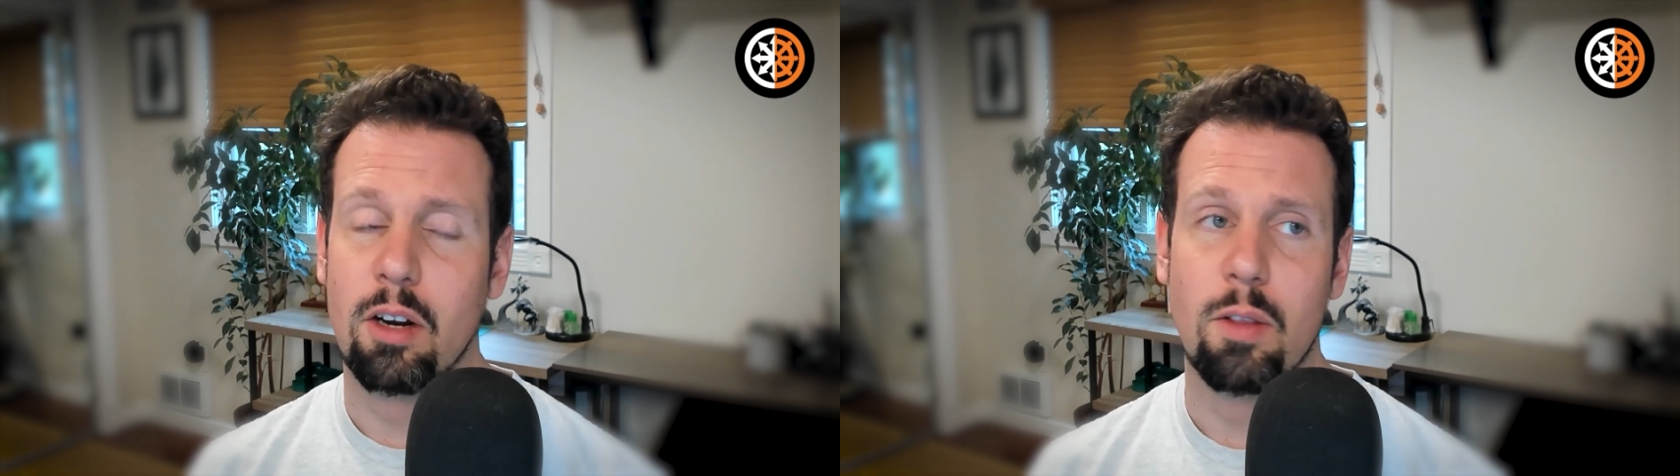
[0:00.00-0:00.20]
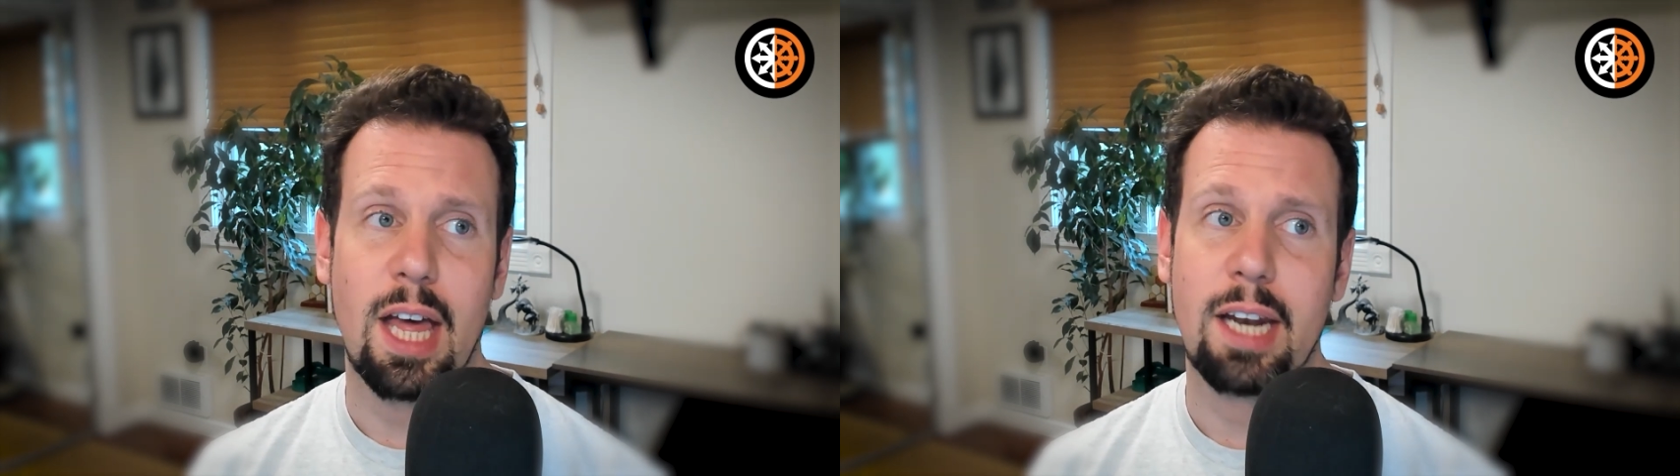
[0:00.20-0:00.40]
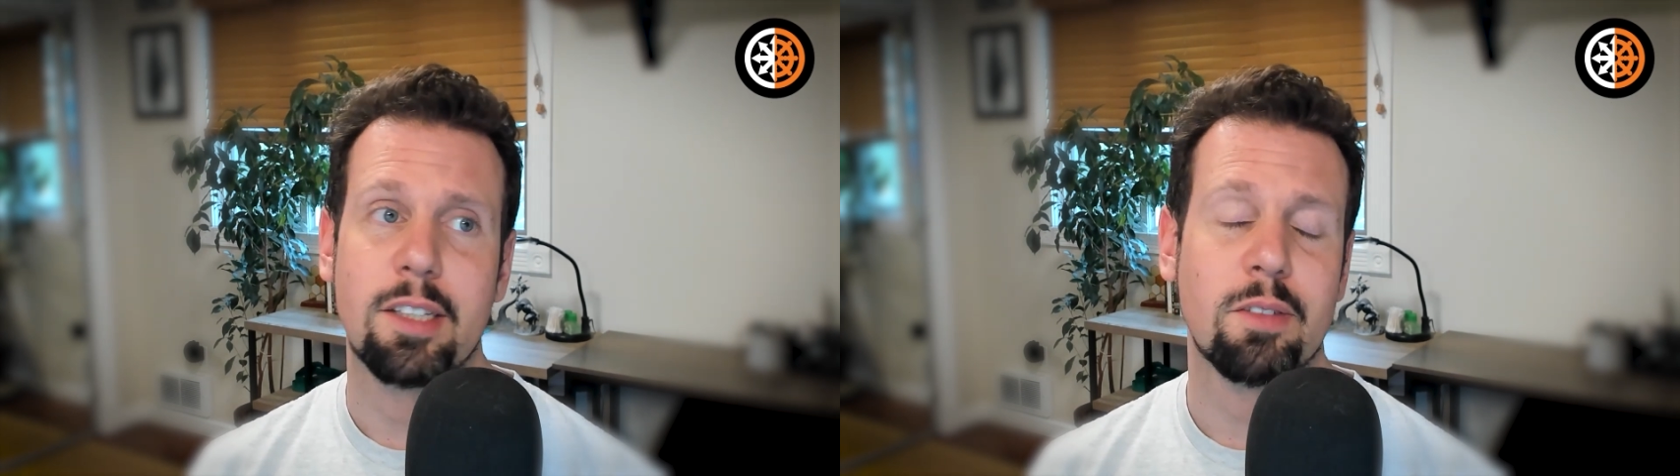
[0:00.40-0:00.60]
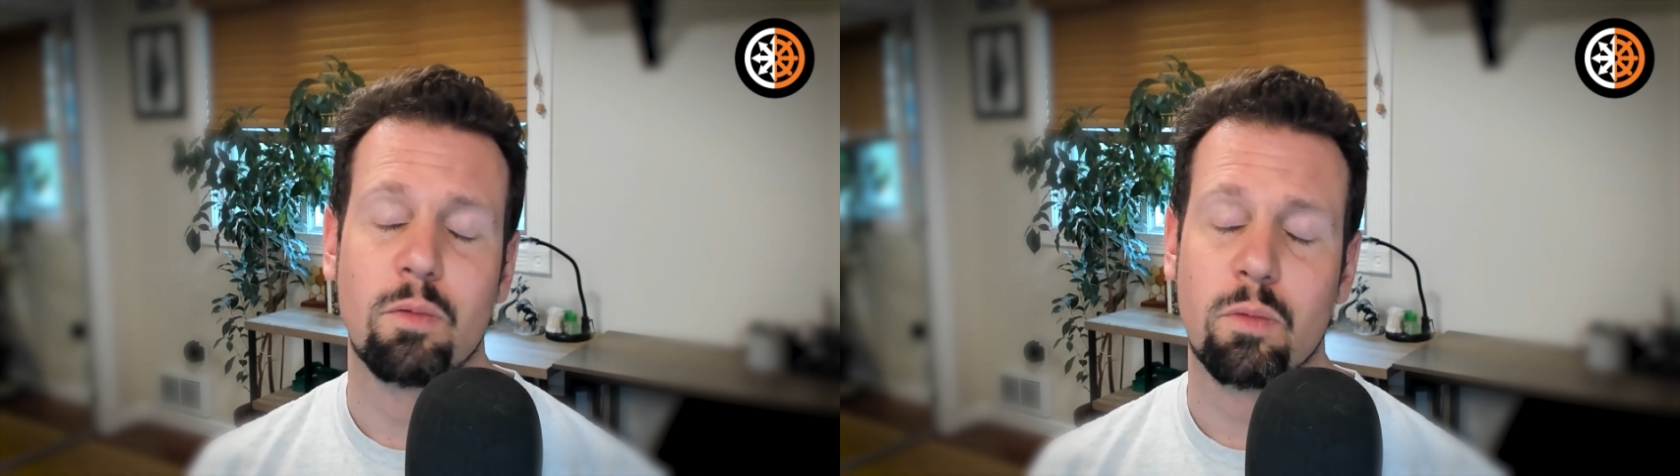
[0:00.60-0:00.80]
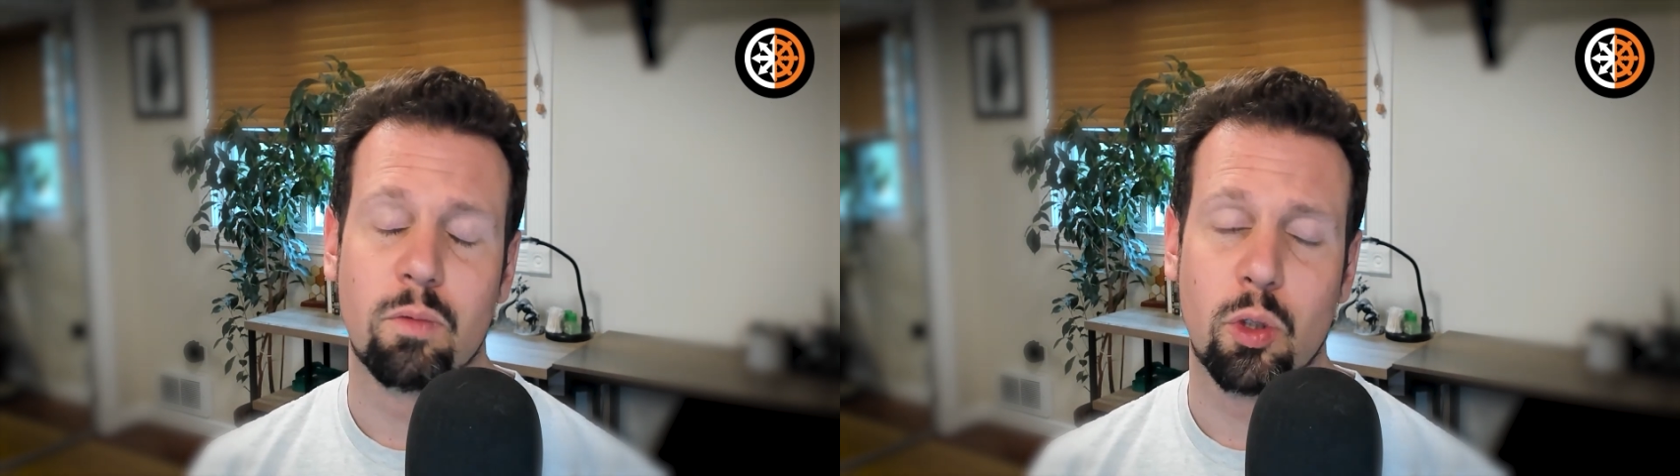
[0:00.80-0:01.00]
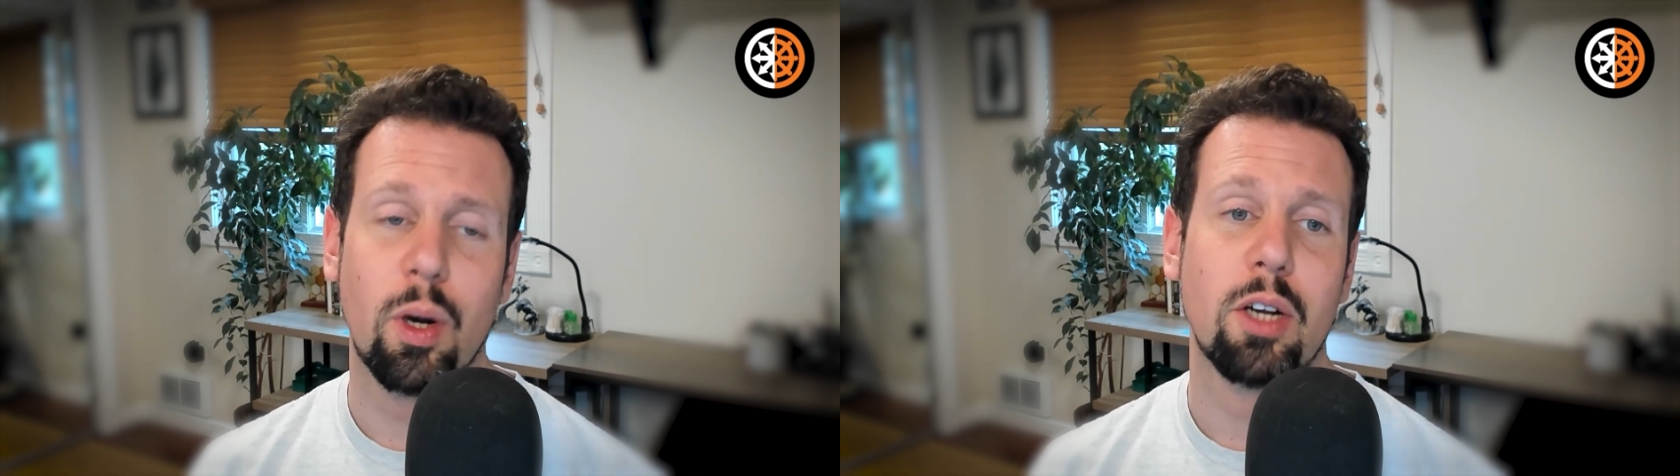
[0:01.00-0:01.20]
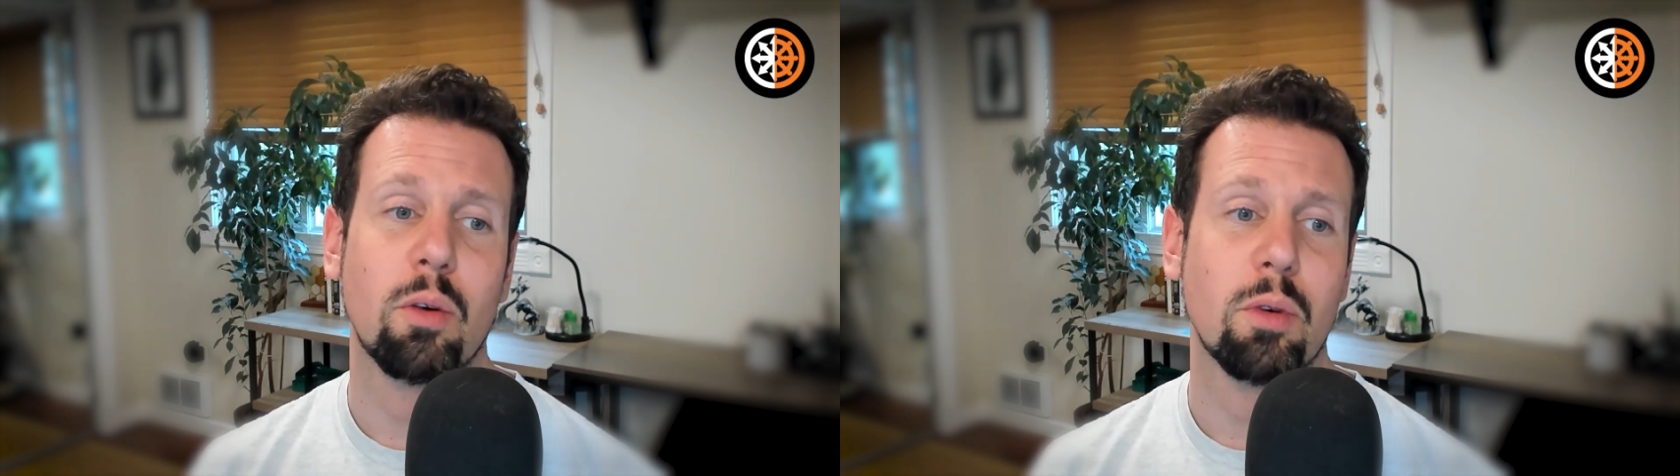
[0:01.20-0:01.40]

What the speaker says: Oh, that is critical.